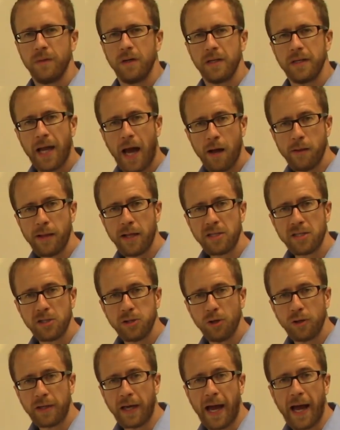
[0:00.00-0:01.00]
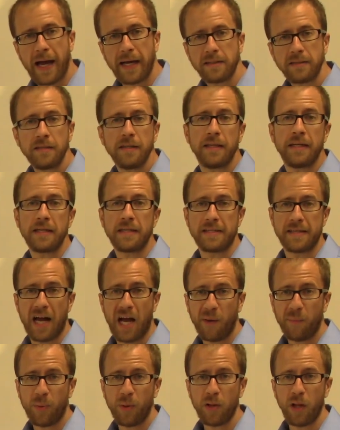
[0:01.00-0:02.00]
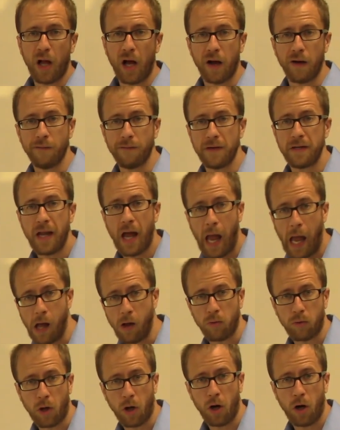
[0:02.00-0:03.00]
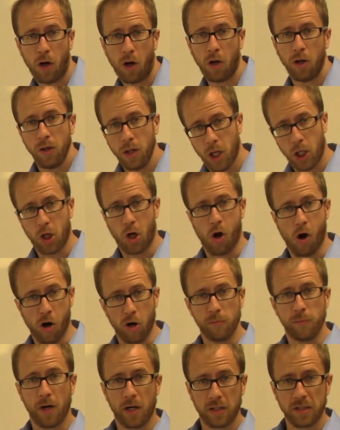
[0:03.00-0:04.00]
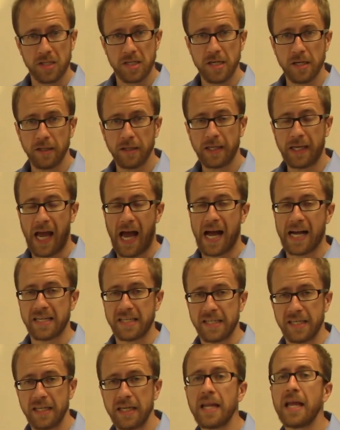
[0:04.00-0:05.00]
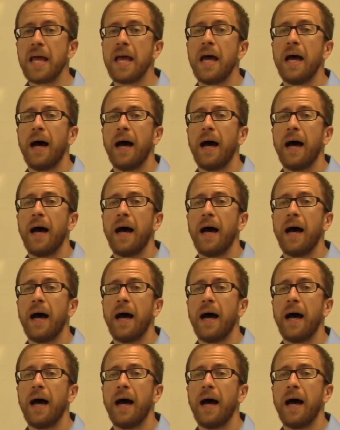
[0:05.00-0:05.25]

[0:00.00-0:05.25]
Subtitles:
Now let's look at an example of an alcohol, a carboxylic acid,